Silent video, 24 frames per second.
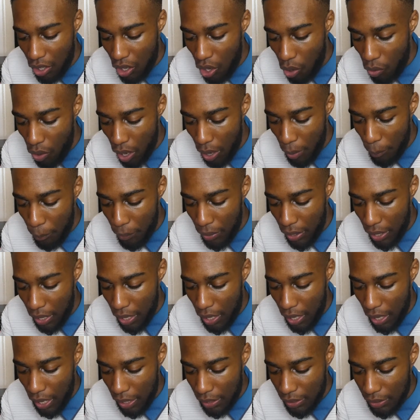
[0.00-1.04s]
"Go up
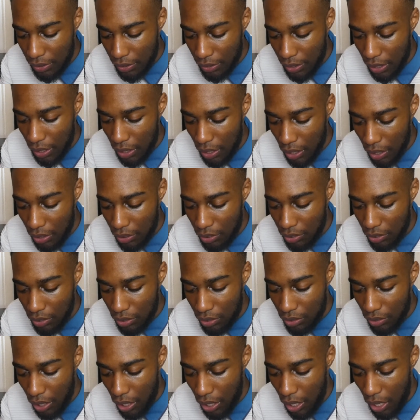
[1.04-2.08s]
and say
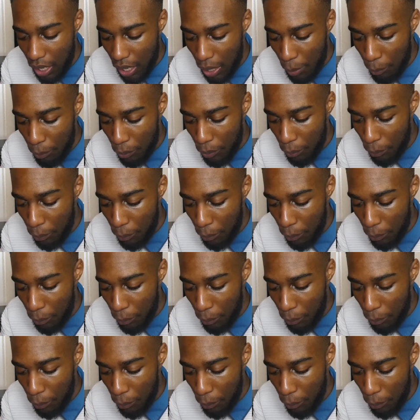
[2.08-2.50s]
unto Ahab,